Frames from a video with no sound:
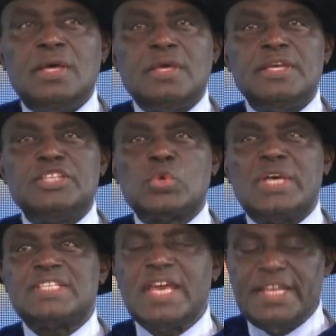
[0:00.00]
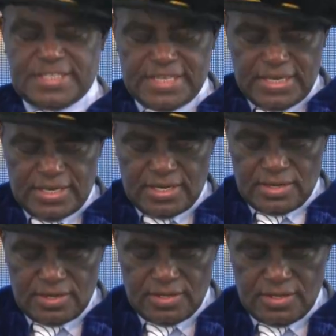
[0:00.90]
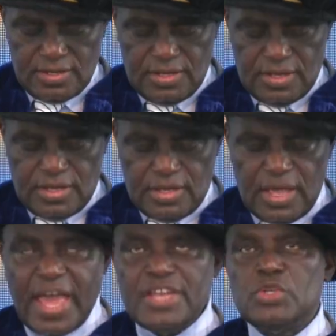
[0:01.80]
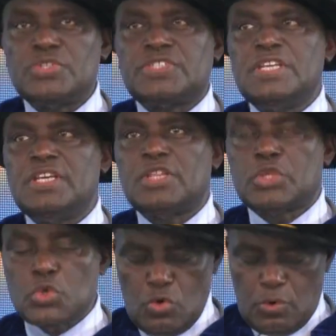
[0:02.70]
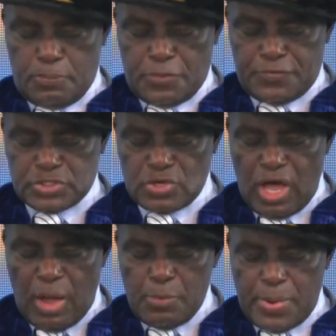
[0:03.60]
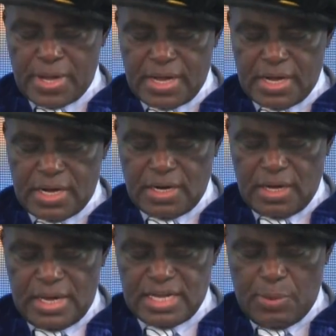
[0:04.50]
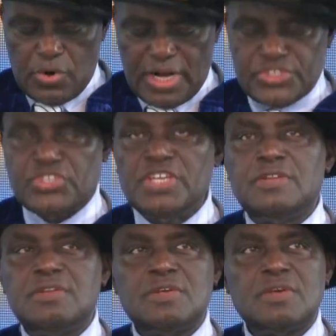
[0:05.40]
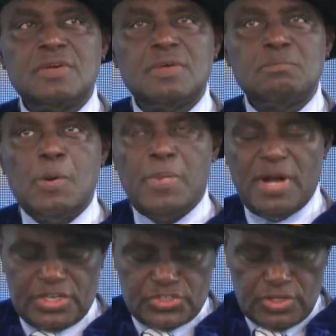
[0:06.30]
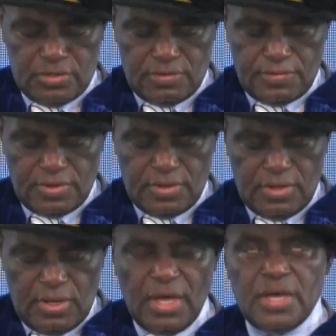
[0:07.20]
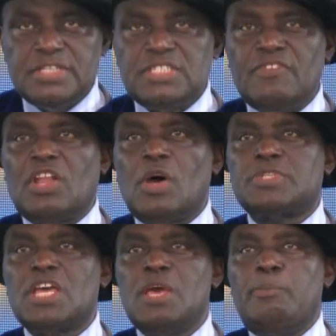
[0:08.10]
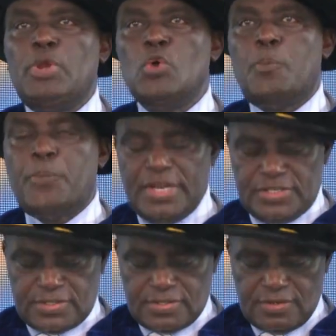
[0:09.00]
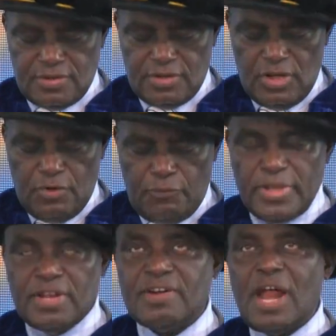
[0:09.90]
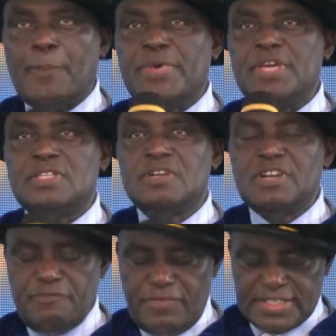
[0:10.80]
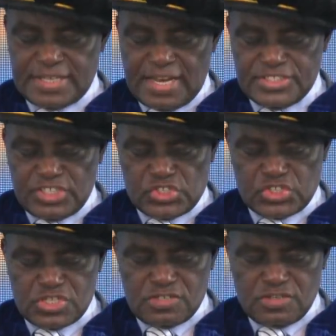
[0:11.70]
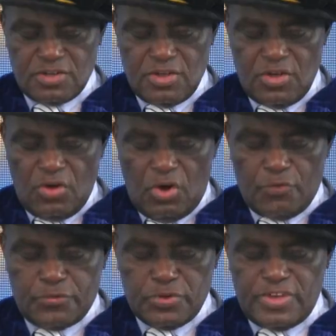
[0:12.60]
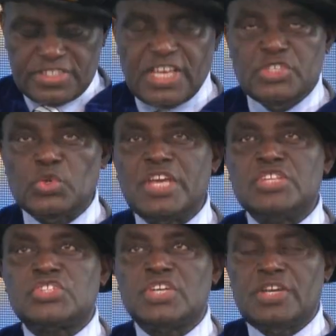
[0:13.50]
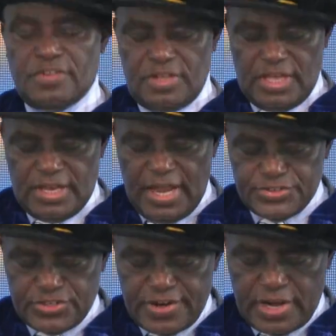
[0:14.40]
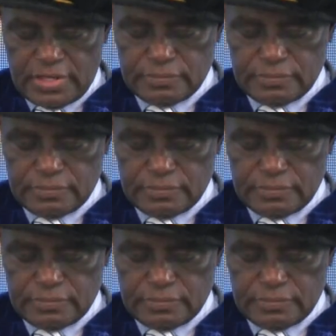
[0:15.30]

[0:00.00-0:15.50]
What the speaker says: In 2018, NUC, through Professor Abubakar Adamu Rashid, Baba Rashid, developed a blueprint for the rapid revitalization of university education in Nigeria.